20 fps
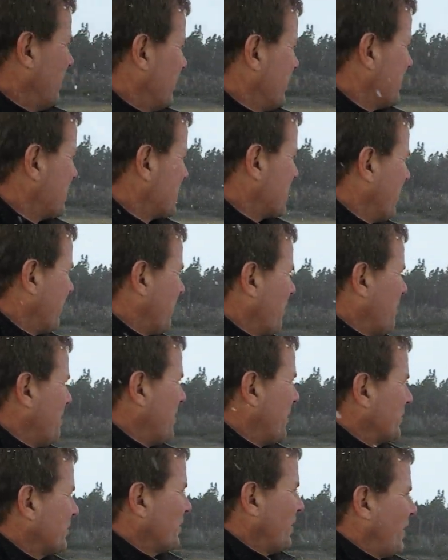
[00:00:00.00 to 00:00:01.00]
this stuff will
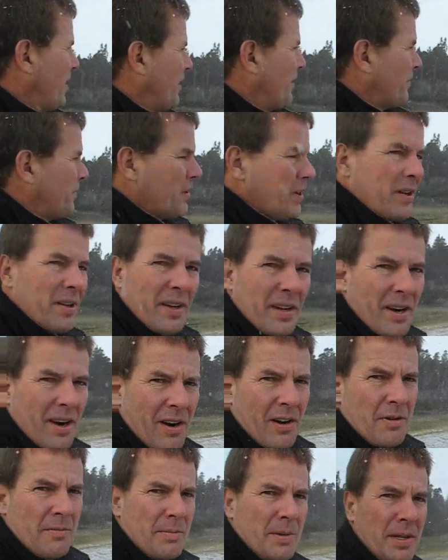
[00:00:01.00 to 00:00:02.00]
melt off in a
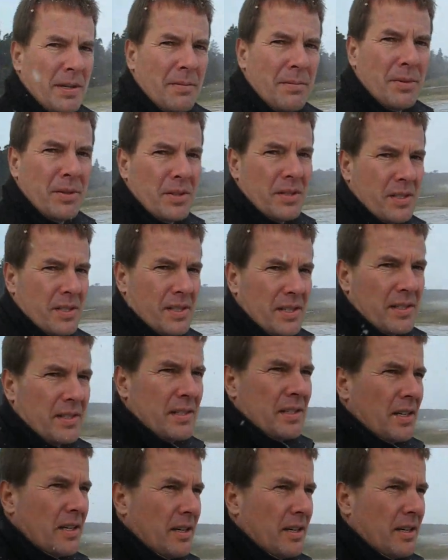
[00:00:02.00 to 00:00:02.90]
heartbeat. But this is